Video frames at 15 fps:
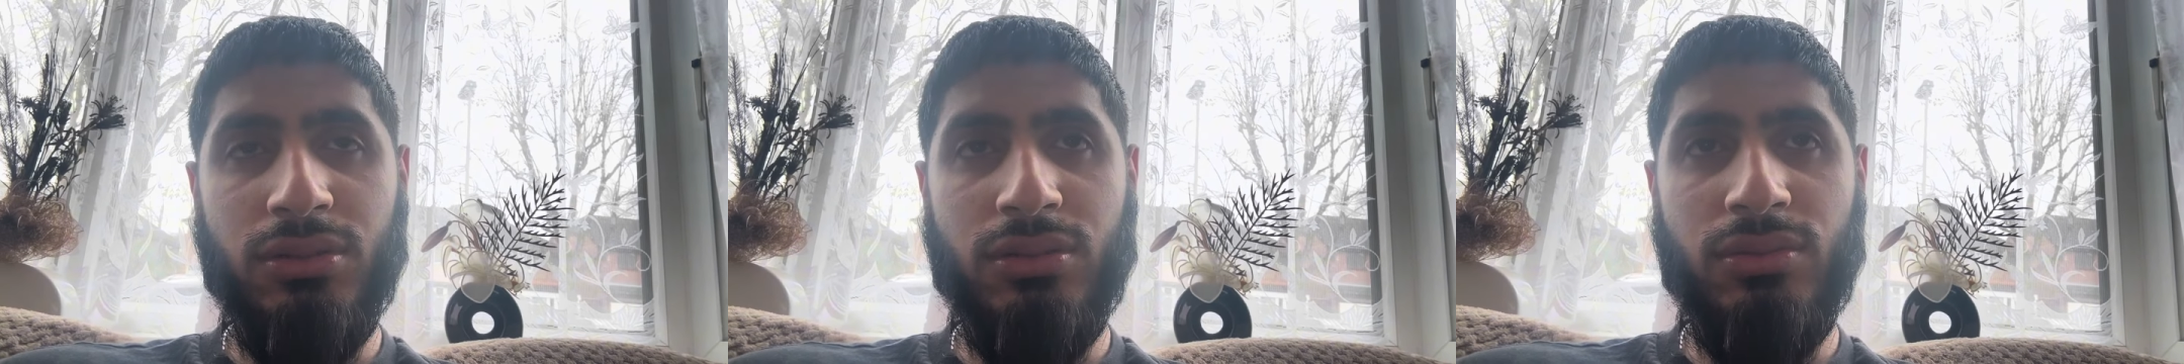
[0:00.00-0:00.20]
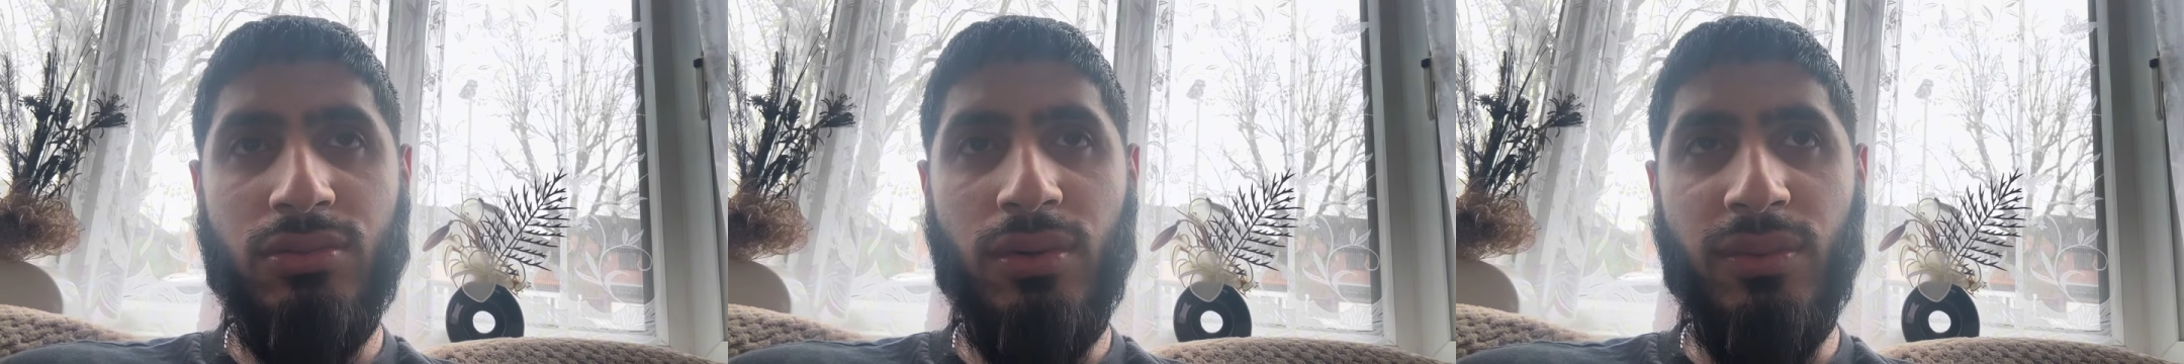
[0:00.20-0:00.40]

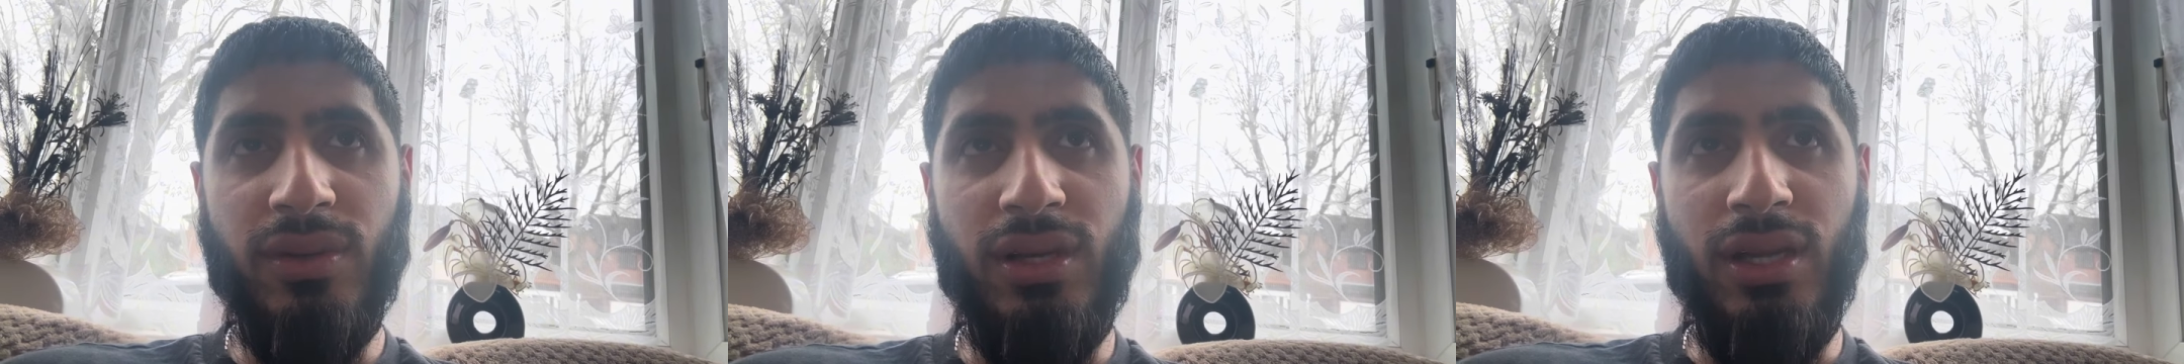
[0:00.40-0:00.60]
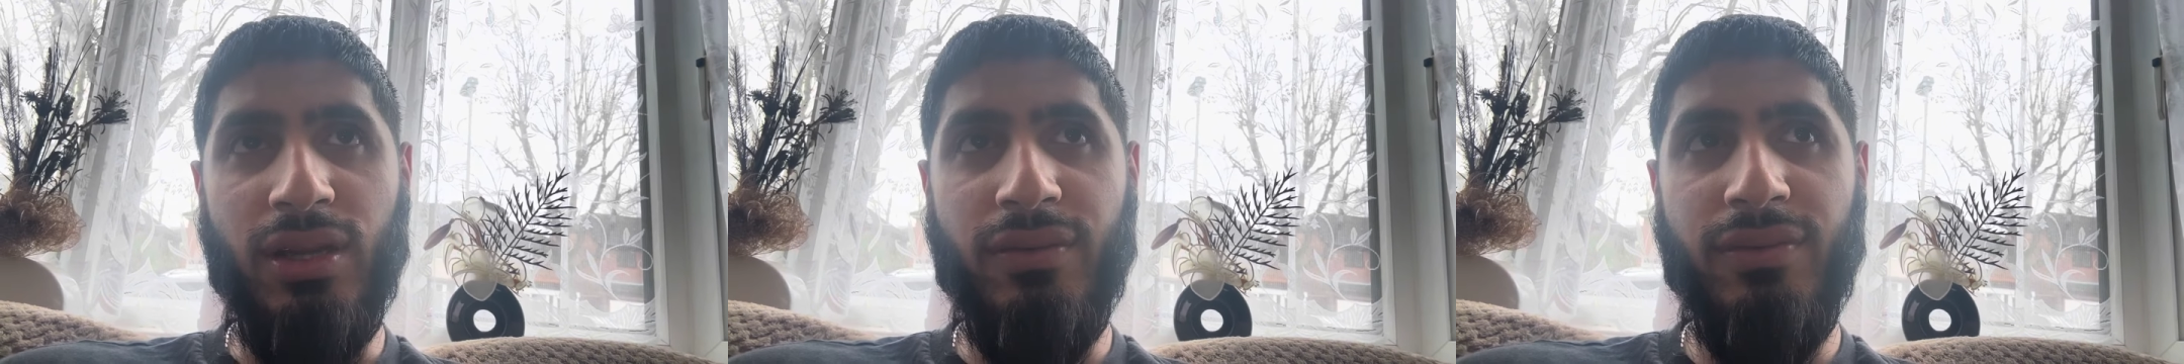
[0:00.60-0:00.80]
what we're
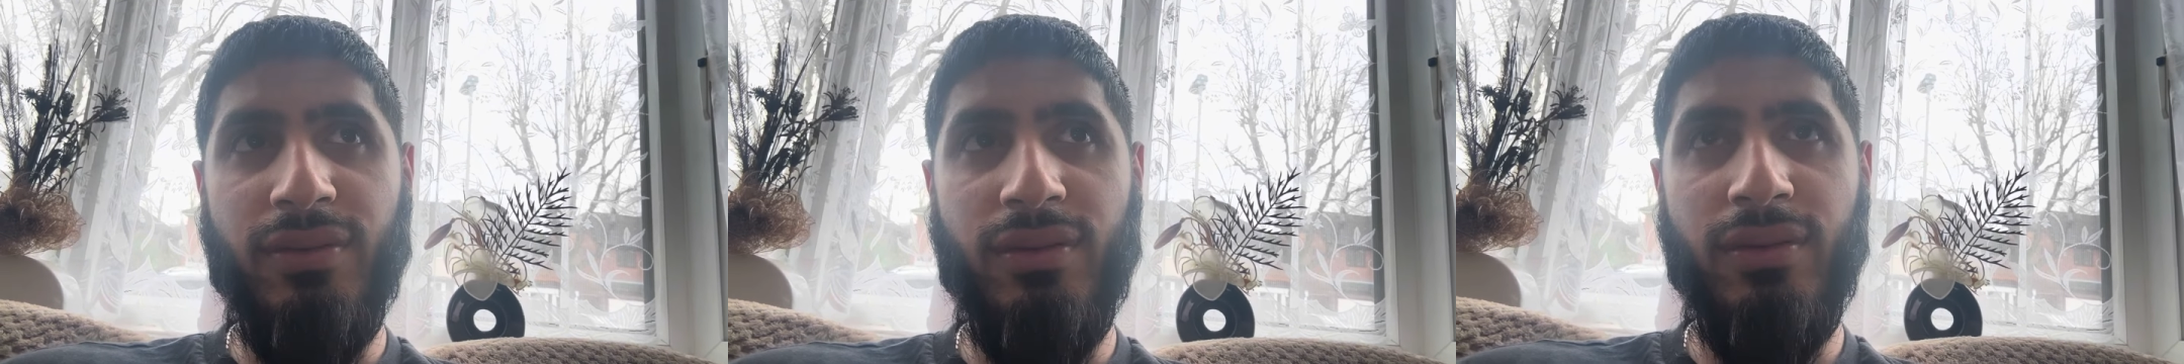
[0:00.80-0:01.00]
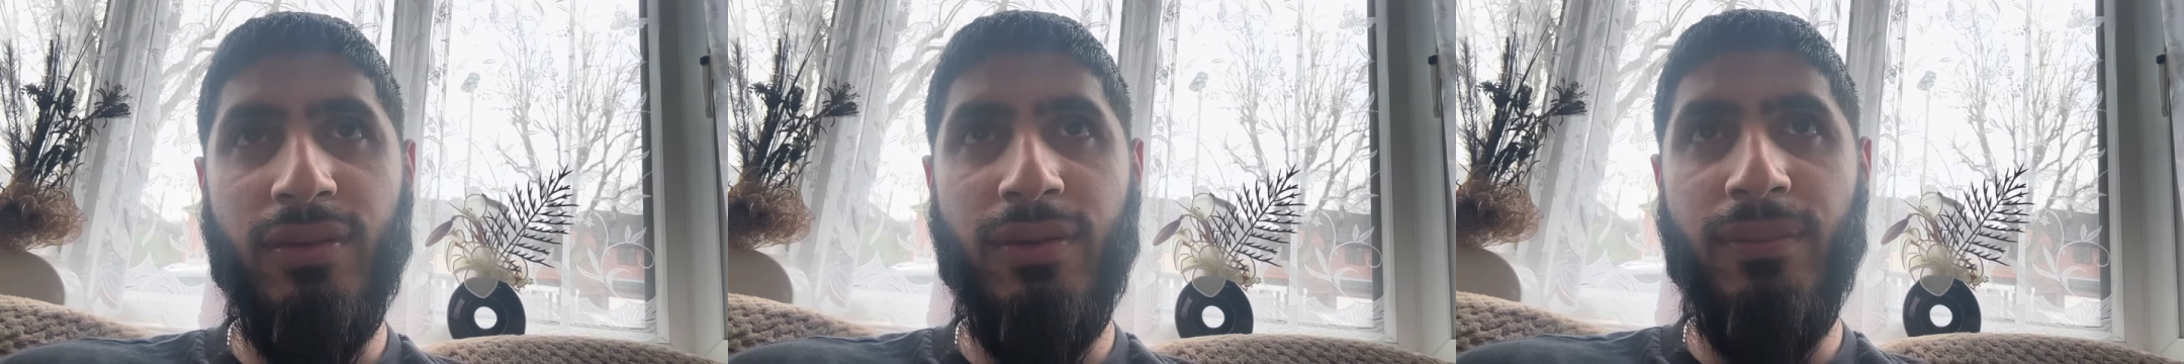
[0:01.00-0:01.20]
gonna have,
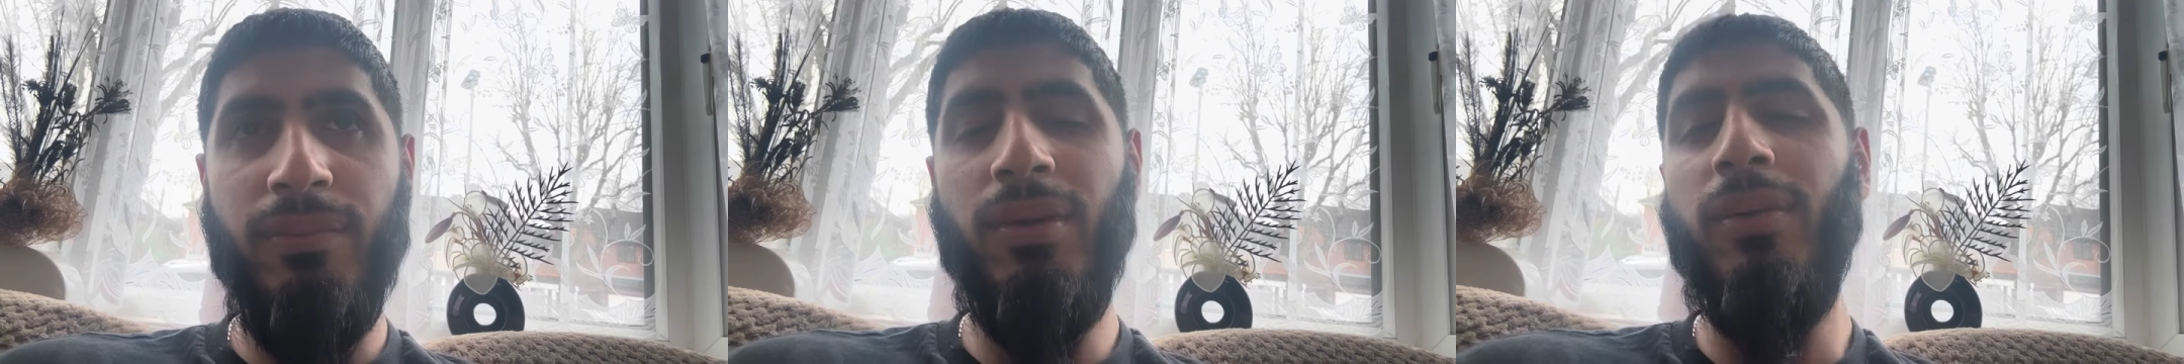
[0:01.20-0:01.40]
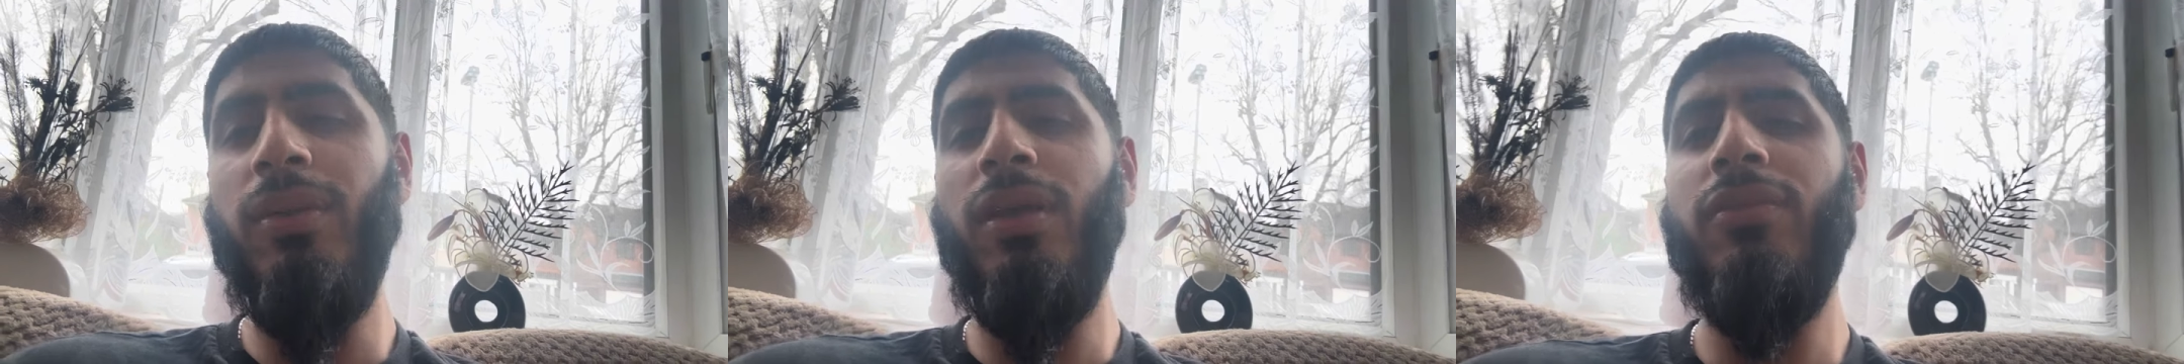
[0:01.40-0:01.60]

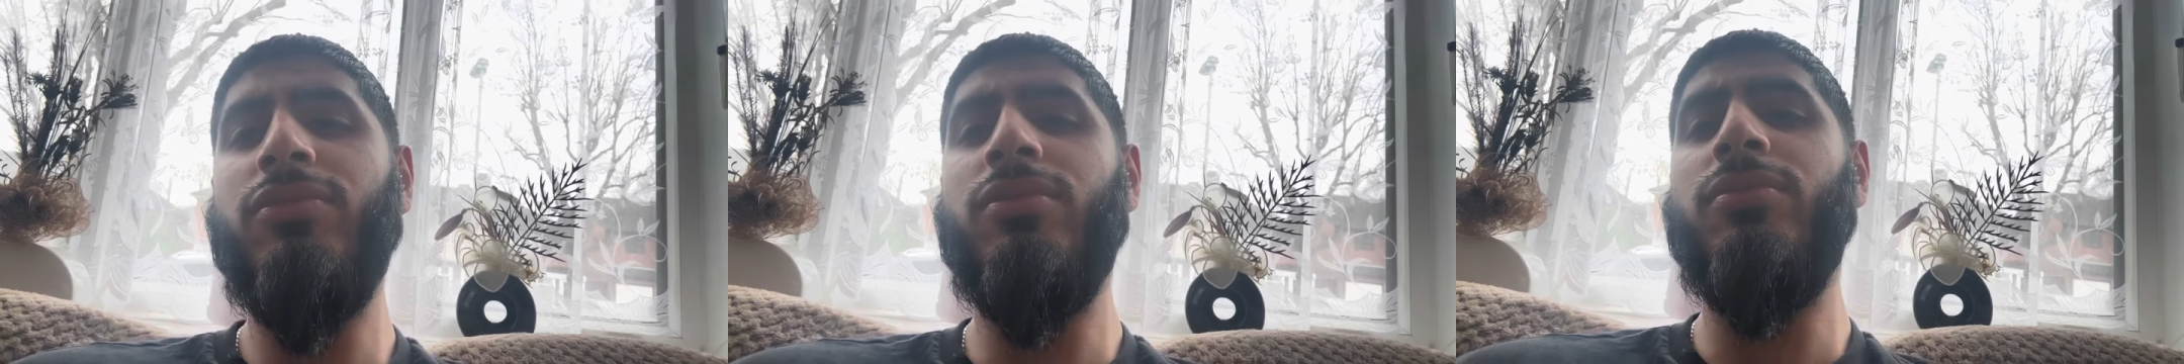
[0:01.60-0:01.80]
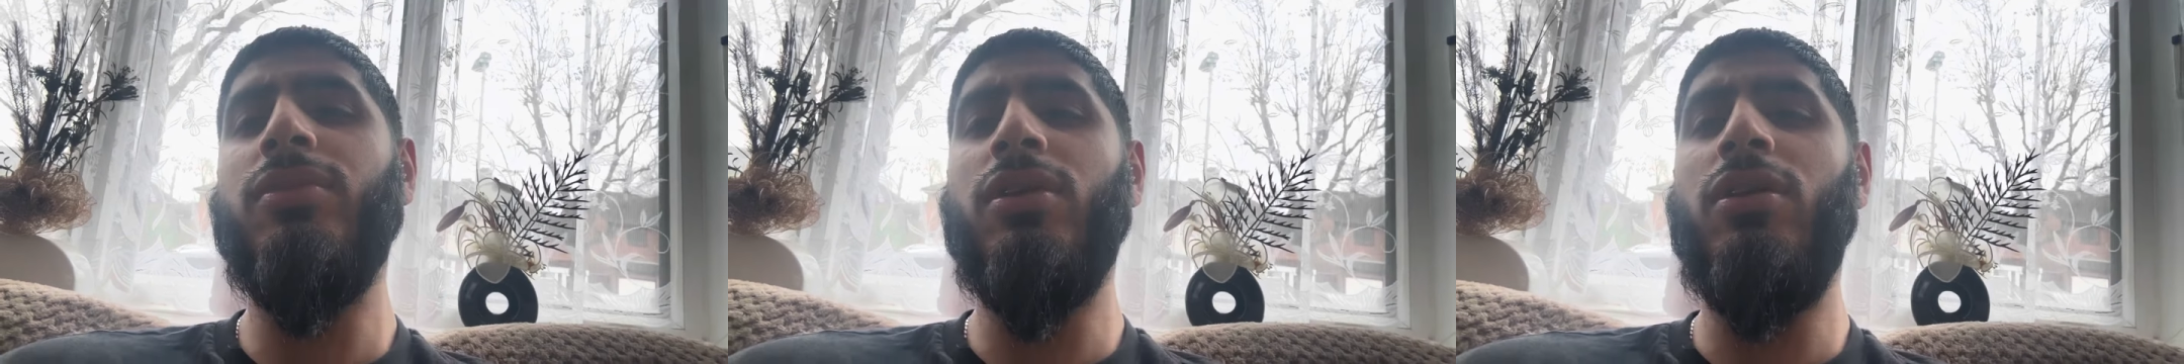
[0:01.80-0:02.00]
probably have
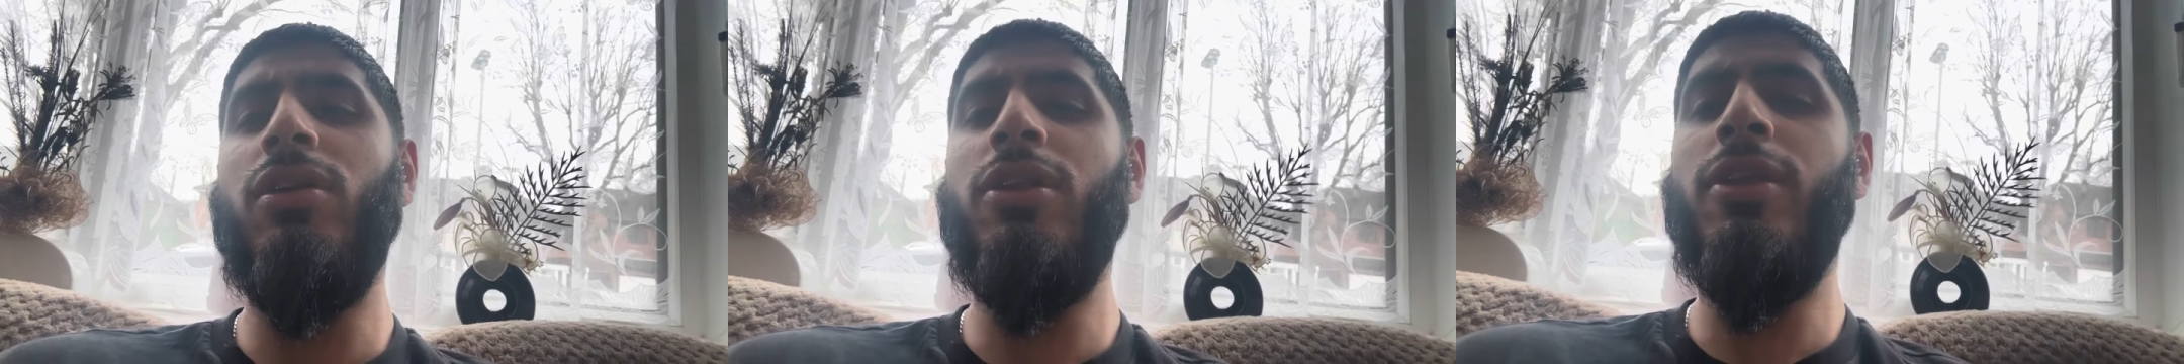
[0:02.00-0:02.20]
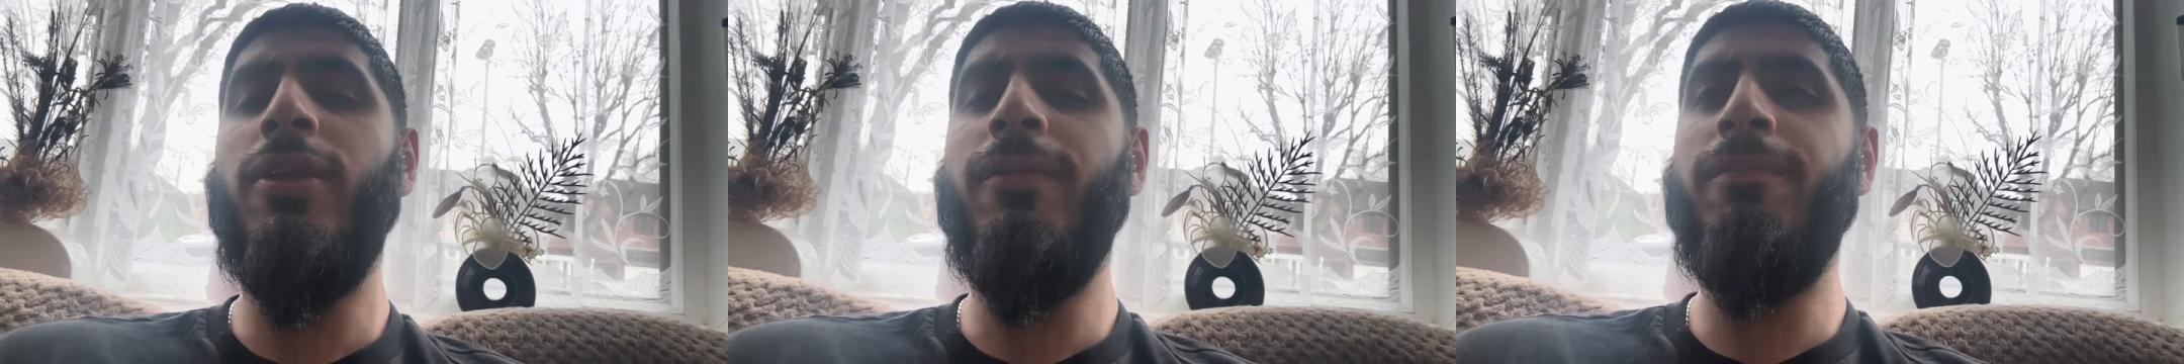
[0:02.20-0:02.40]
some
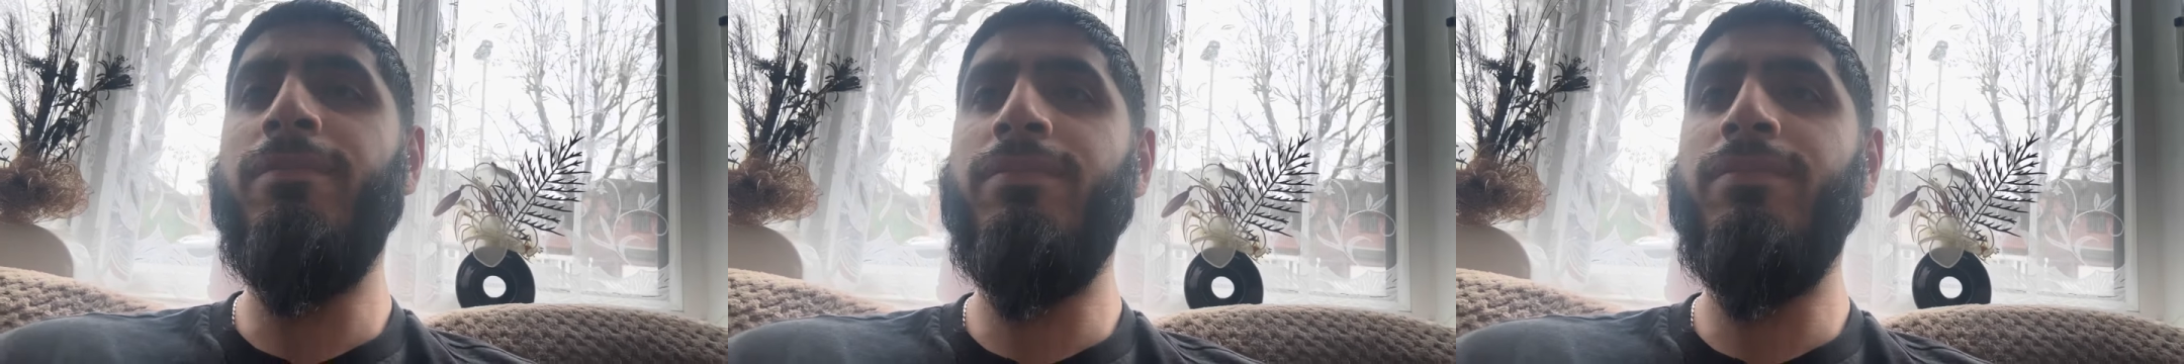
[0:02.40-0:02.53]
tagadi.